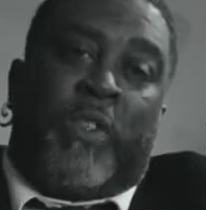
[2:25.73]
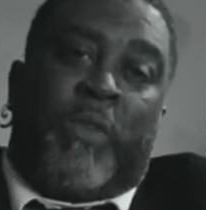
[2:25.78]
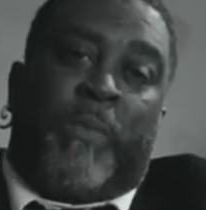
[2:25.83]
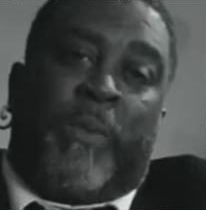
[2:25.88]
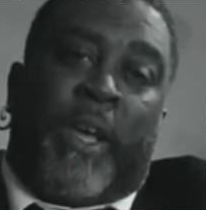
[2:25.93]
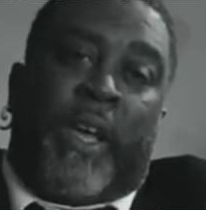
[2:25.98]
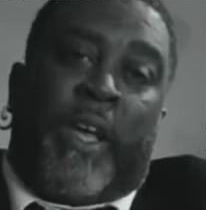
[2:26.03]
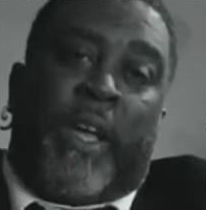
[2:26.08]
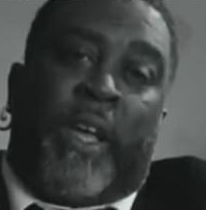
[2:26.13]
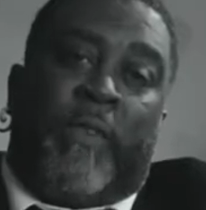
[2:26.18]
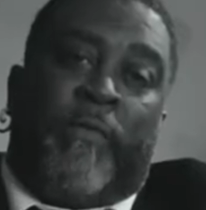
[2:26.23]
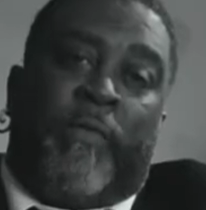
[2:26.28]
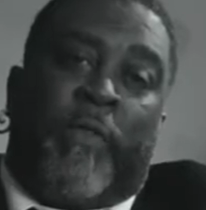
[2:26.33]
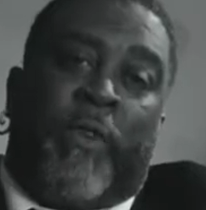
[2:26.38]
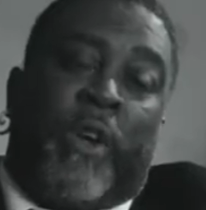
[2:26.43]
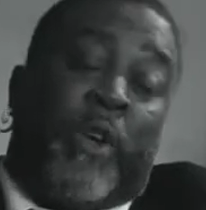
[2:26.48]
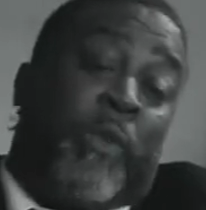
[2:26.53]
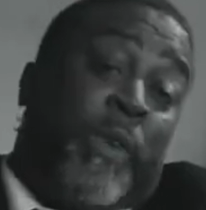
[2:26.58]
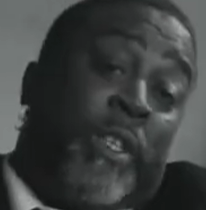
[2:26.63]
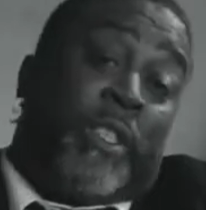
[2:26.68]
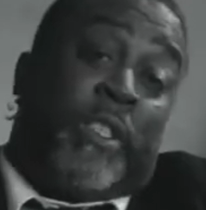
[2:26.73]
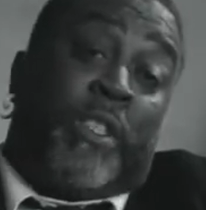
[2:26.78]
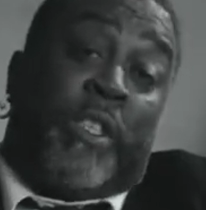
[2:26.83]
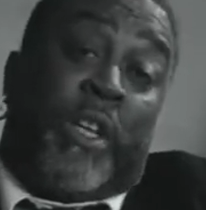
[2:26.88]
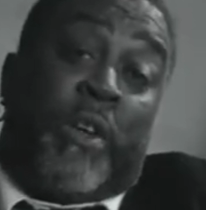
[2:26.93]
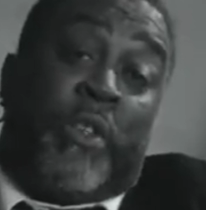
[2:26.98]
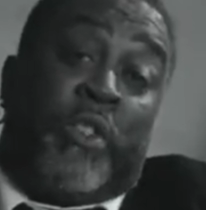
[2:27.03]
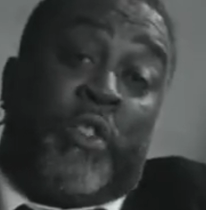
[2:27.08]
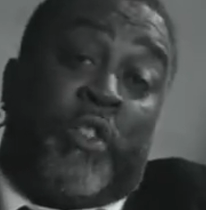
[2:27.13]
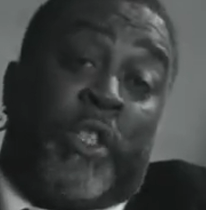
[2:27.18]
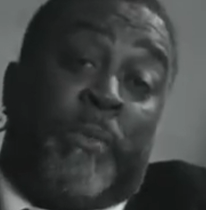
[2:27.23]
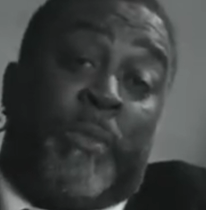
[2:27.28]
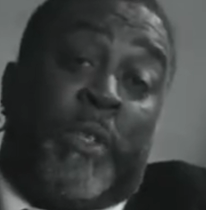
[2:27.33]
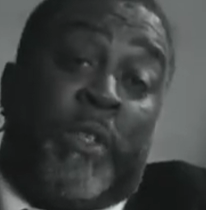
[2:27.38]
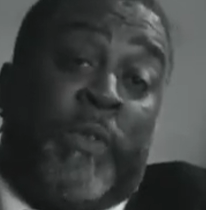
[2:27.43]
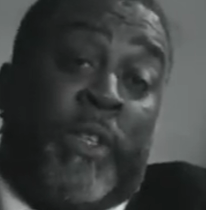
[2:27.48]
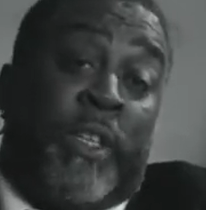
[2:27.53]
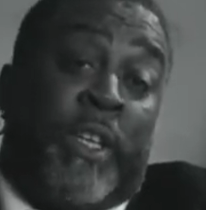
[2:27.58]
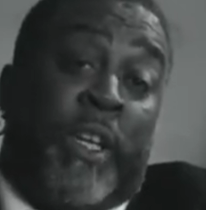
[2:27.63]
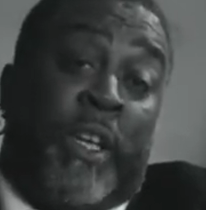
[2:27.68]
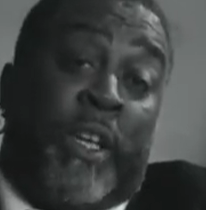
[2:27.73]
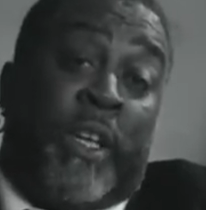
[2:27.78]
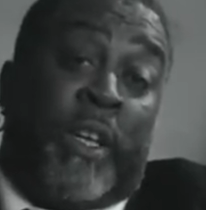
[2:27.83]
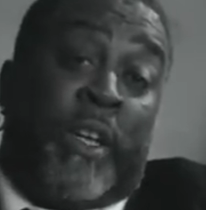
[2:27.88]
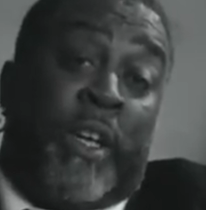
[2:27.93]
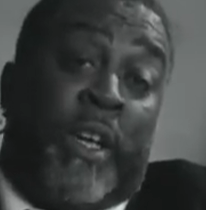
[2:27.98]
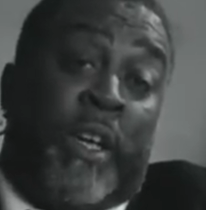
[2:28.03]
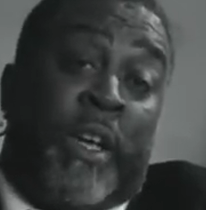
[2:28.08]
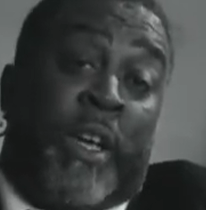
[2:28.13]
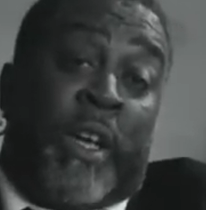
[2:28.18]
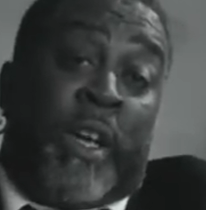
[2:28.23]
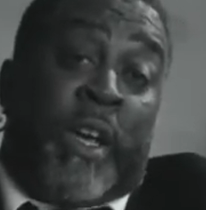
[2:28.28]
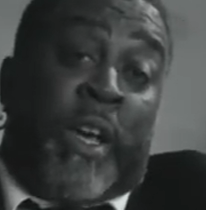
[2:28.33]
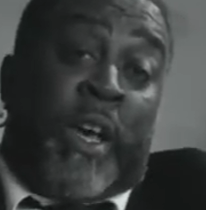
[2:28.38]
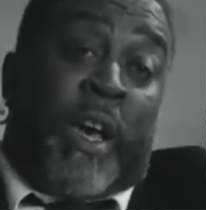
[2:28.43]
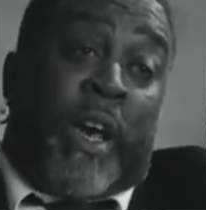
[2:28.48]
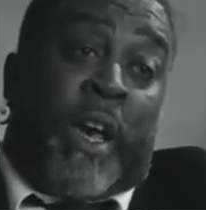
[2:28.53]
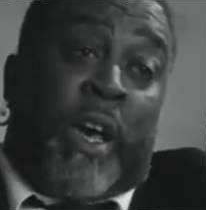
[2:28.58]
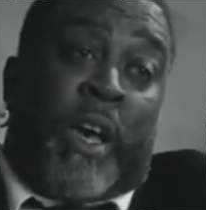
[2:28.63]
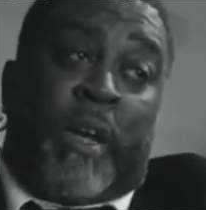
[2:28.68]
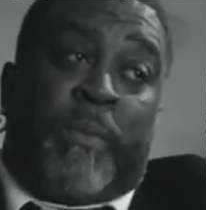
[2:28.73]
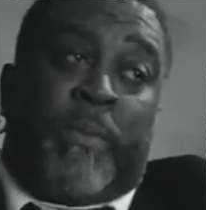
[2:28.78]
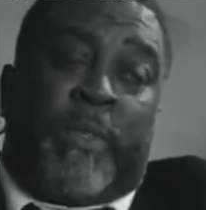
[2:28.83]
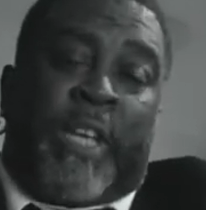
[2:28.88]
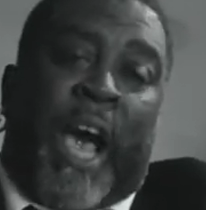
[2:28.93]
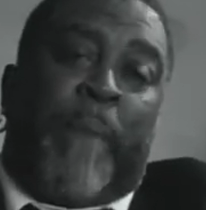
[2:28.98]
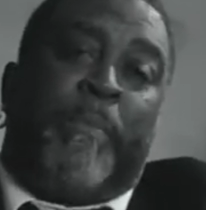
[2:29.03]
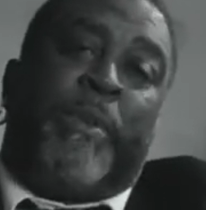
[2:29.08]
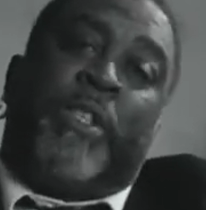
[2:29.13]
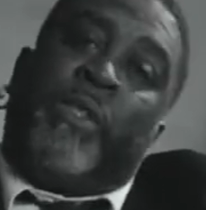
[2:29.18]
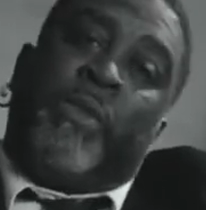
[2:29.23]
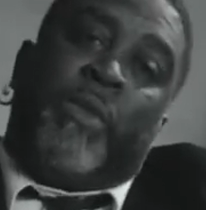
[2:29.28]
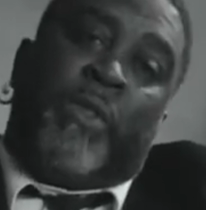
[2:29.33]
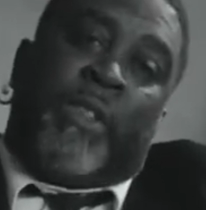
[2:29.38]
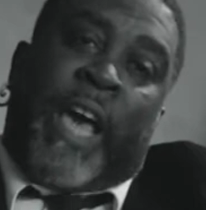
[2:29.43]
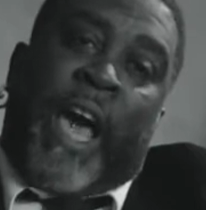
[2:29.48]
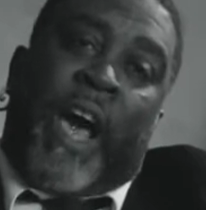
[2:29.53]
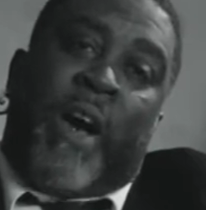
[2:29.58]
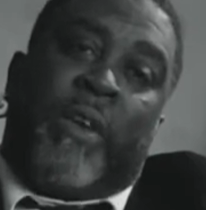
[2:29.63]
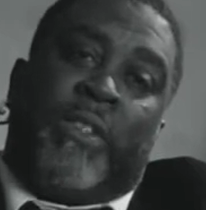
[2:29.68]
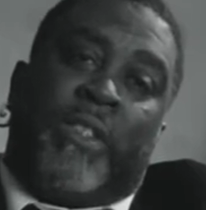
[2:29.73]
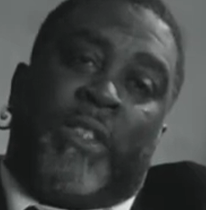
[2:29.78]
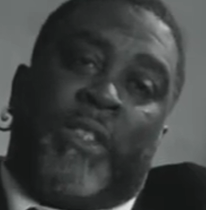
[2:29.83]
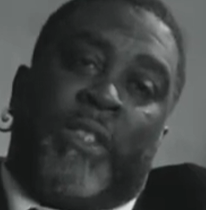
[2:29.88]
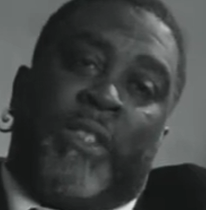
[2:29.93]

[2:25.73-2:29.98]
was playing for a Quincy Jones tribute he did, top of 2000.